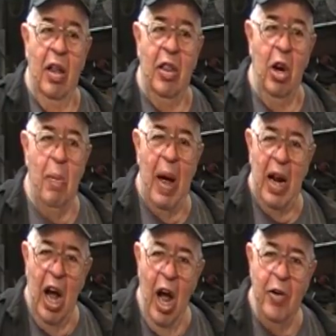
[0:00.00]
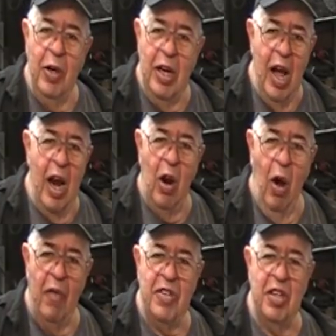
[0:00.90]
There are about 100
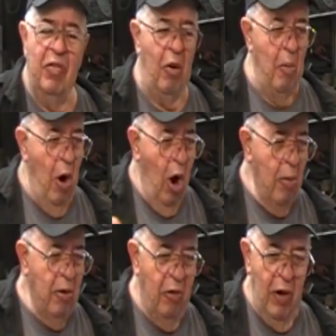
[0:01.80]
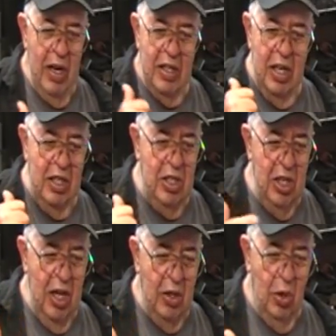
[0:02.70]
knockoffs from Harbor Freight to
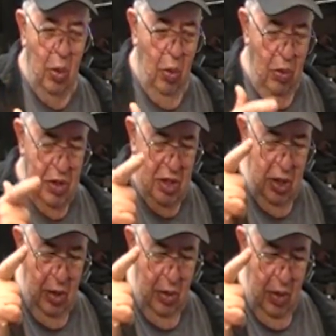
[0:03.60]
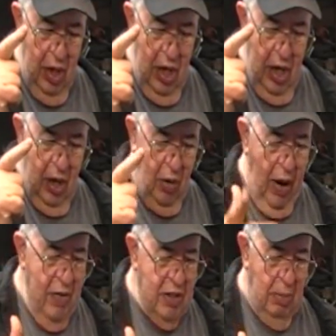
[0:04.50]
Jet Tools to
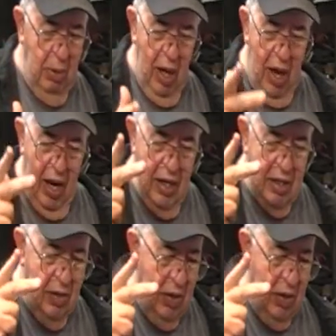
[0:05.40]
Craft Supplies to